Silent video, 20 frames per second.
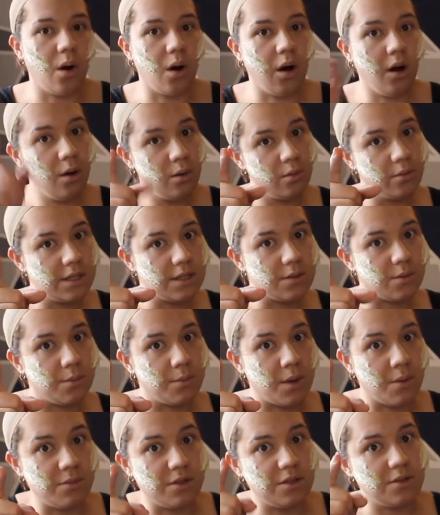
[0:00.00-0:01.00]
Always
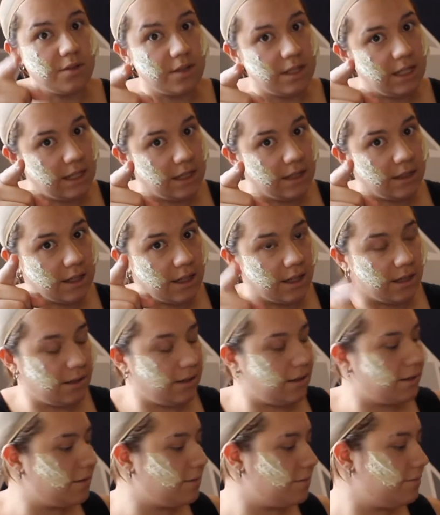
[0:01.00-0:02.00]
remember to seal,
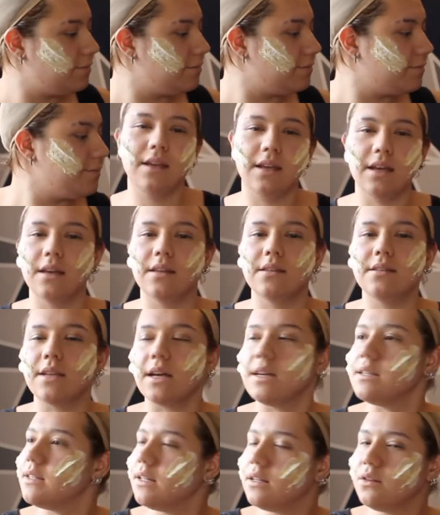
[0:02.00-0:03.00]
kids. Kids,
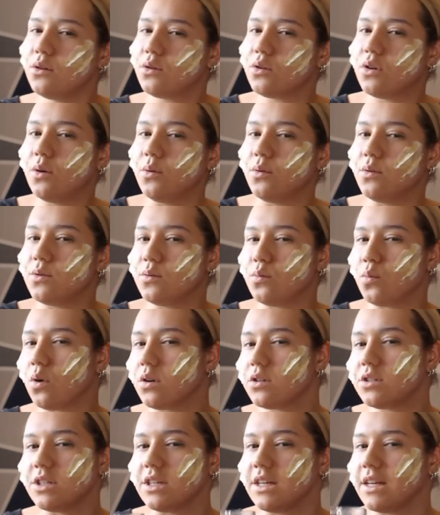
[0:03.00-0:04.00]
I still don't know who's
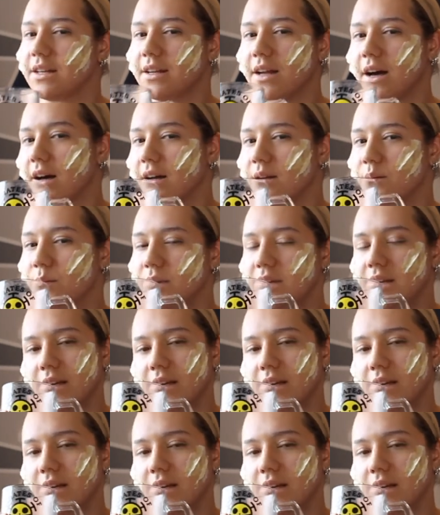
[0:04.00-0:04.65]
watching it not, but